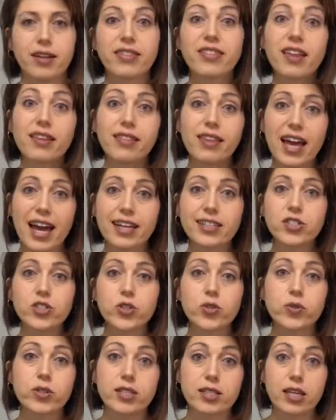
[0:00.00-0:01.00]
The last
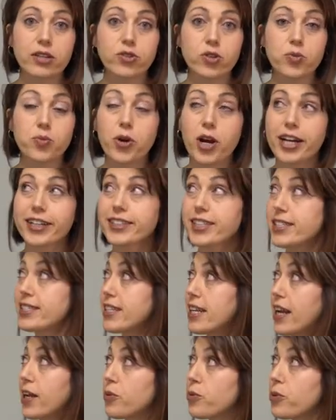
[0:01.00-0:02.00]
student-centered practice
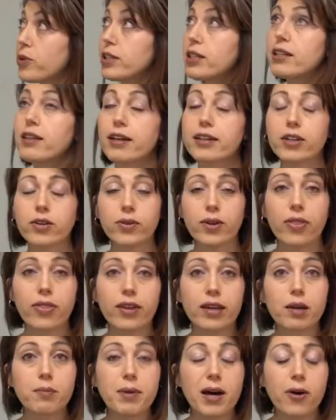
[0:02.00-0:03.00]
that I'd really like you to
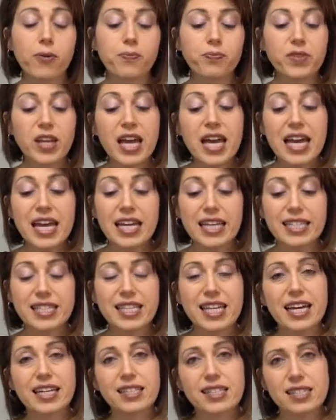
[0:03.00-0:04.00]
think about is
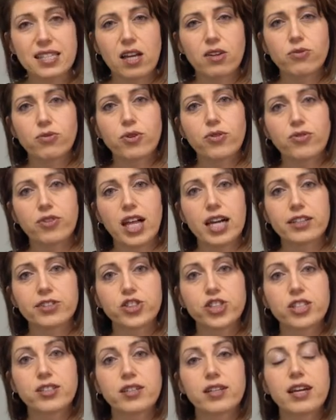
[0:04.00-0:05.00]
that
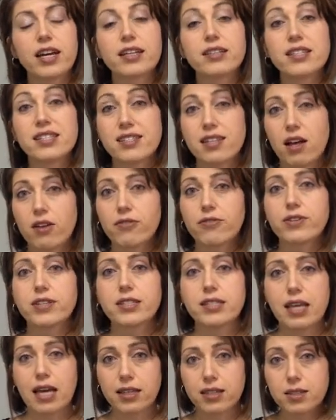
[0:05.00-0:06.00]
self-reflection and
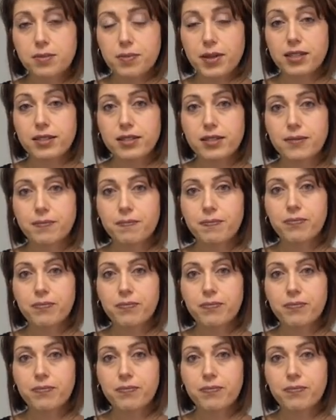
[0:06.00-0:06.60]
self-assessment.